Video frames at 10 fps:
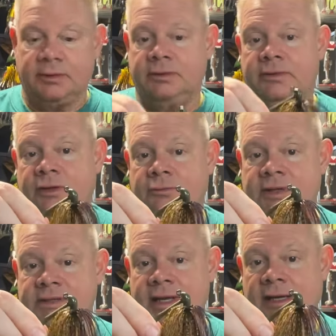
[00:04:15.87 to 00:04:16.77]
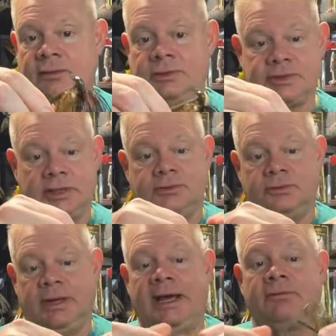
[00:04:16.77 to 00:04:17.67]
The Queen Tackle, which I
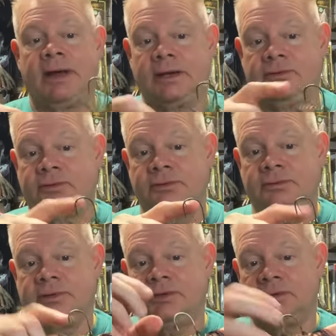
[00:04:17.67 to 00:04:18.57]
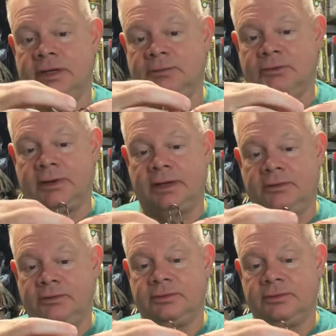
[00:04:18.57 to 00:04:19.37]
do add rattles to, because they don't come with rattles.